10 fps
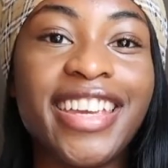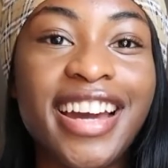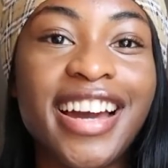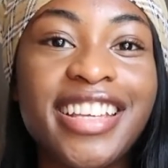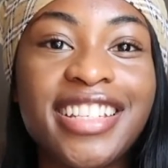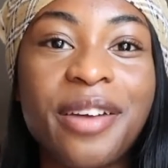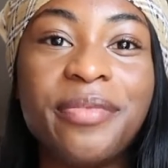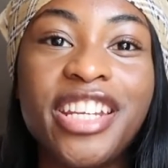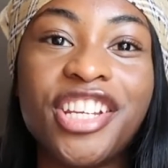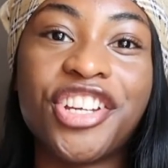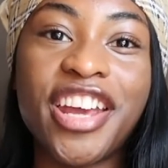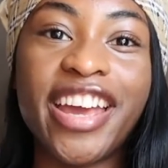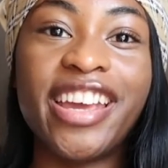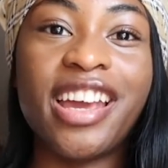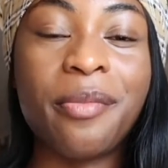guys, I'm Nina
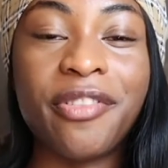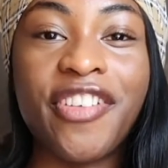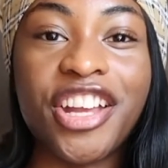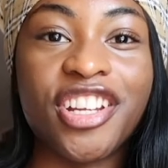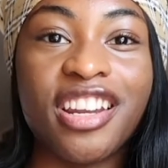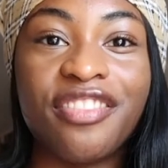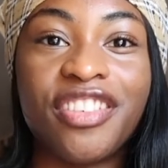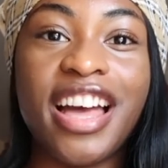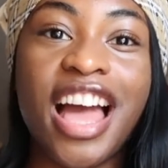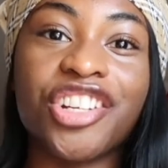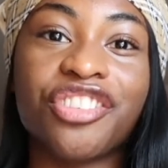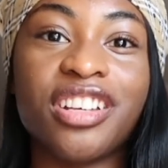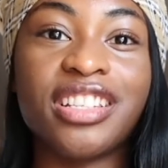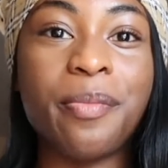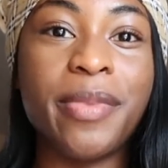J. I'm a fashion lover,
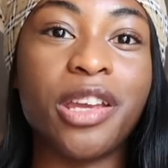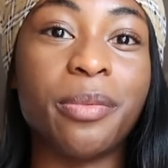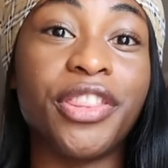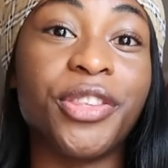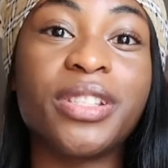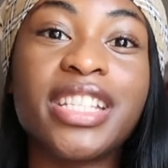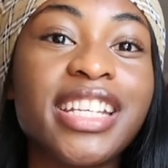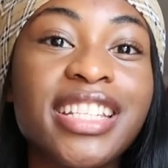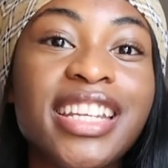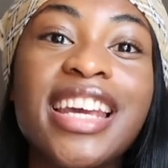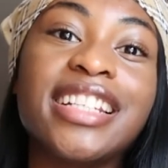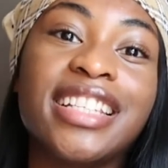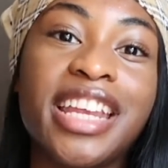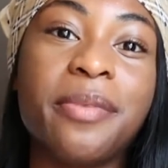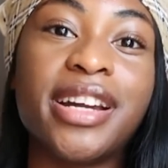actress and makeup enthusiast.
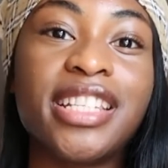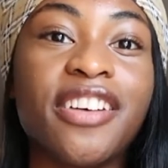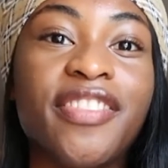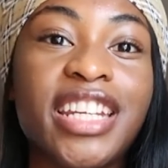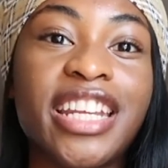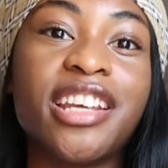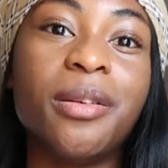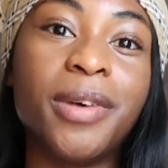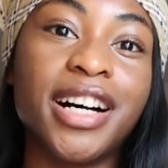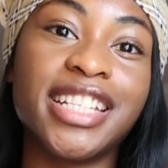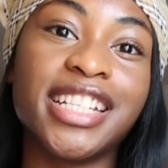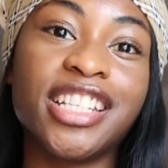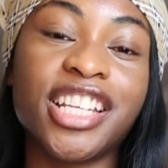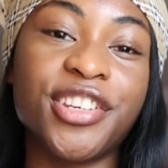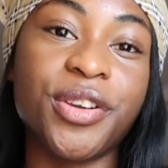Today myself and Daniela
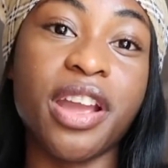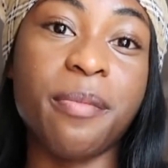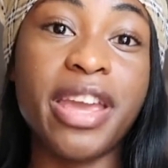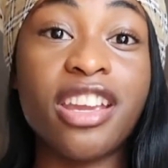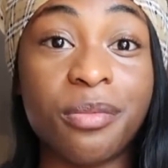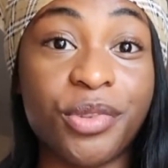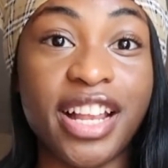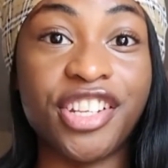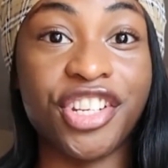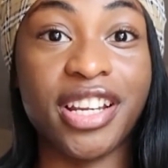Martins are doing a makeup challenge